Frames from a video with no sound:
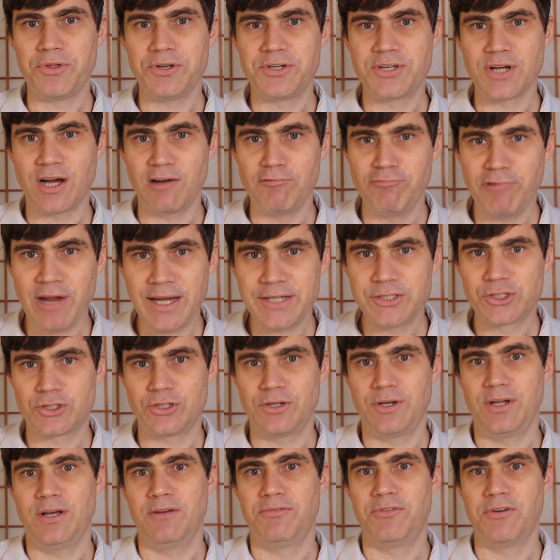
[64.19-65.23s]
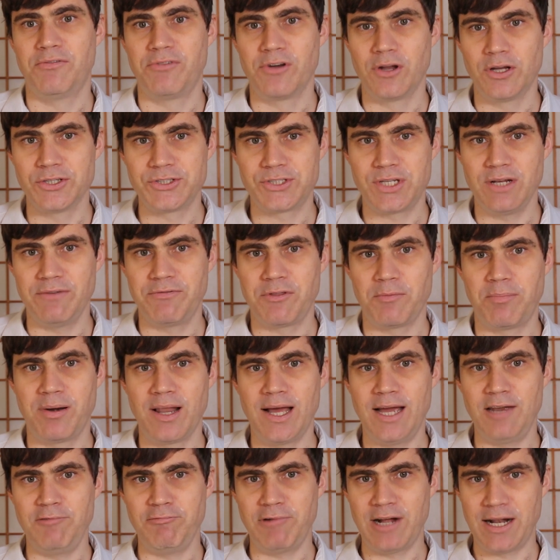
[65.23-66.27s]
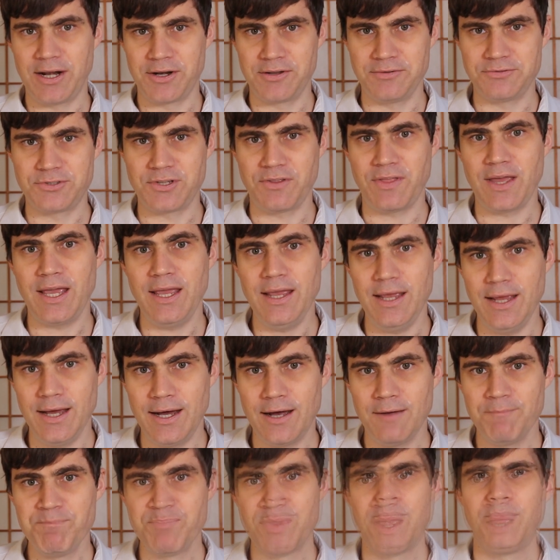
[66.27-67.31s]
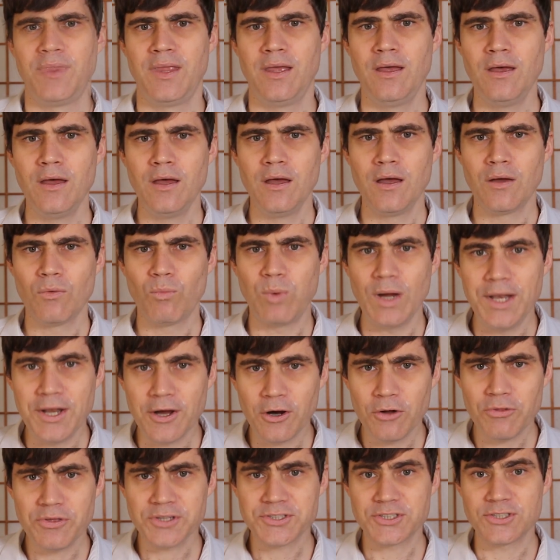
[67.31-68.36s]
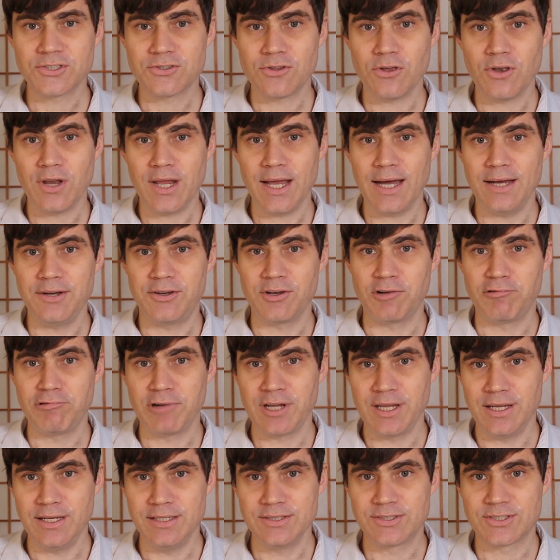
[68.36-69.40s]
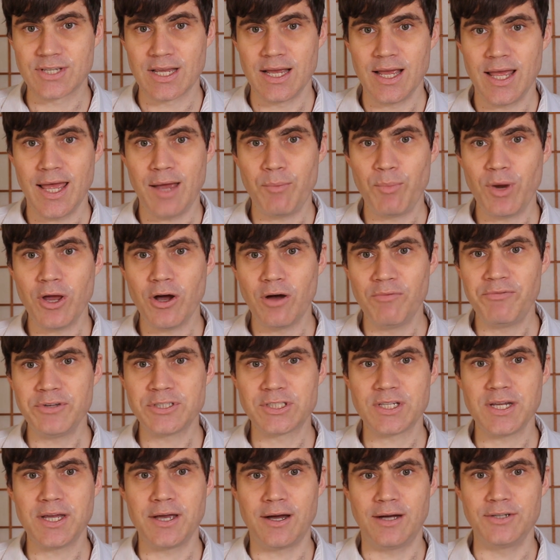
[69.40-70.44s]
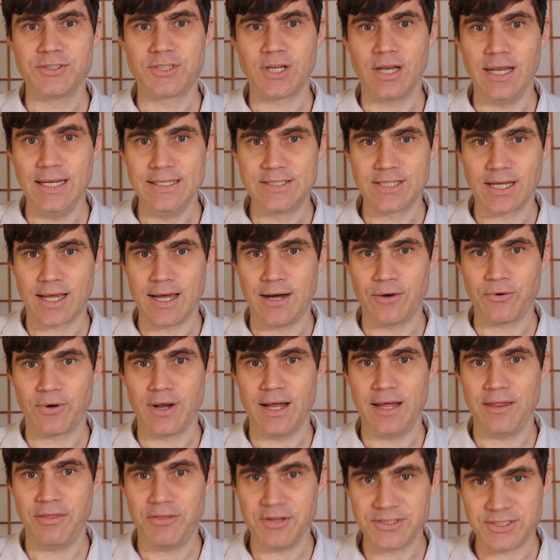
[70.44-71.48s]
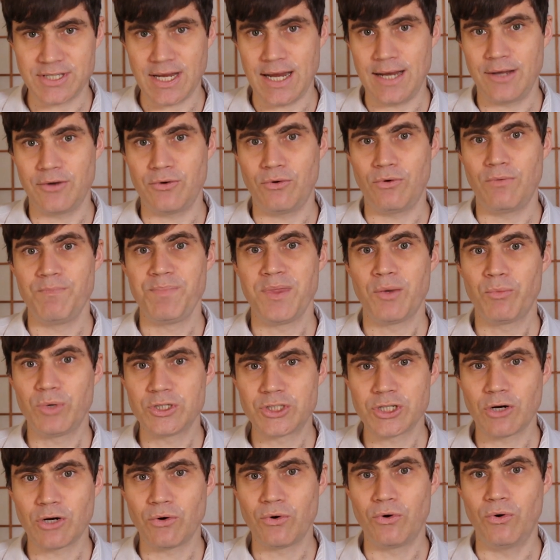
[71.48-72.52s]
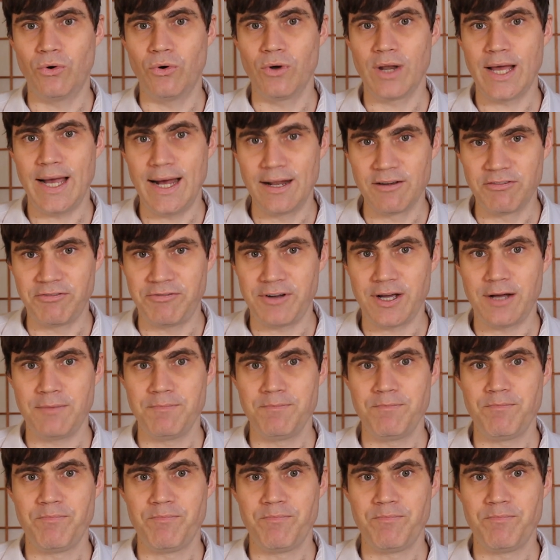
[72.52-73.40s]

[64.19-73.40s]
the direction of the velocity of the plane relative to the air. We know this is 38 degrees, and we're obviously going to need to calculate this angle, which I'll call alpha.